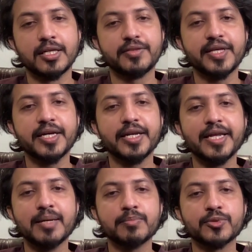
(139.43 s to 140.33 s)
Their
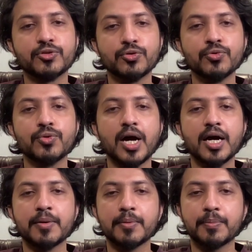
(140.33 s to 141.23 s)
limbs too
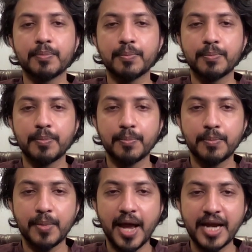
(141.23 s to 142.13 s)
are
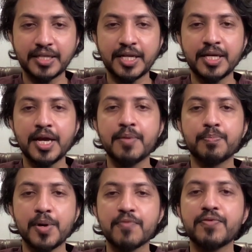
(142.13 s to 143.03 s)
acting in
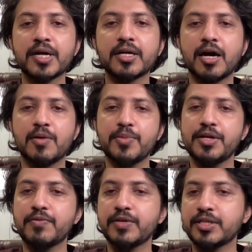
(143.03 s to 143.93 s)
perfect
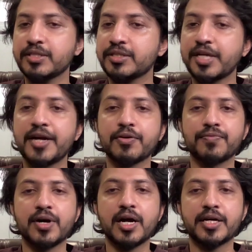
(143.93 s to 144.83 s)
harmony with this state
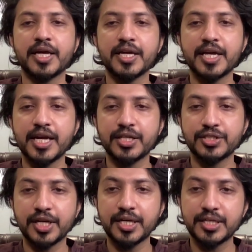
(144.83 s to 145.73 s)
of heart, engaged
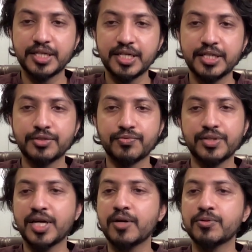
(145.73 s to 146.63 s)
in deeds
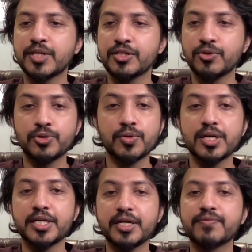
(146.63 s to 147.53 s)
without the usual
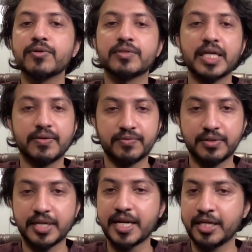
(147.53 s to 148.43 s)
need for self
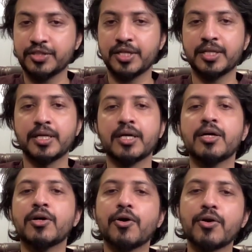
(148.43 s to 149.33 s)
direction
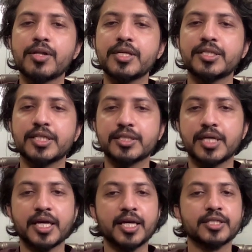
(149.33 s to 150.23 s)
or resistance
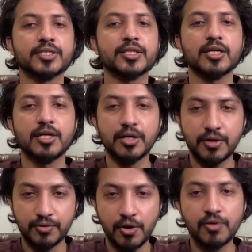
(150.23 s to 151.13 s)
against
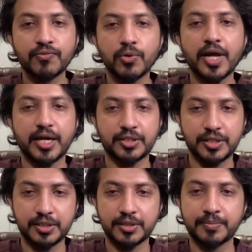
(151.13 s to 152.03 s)
wrongful
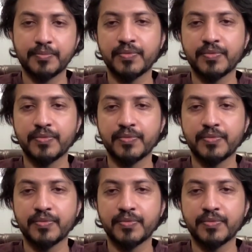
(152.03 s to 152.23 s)
actions.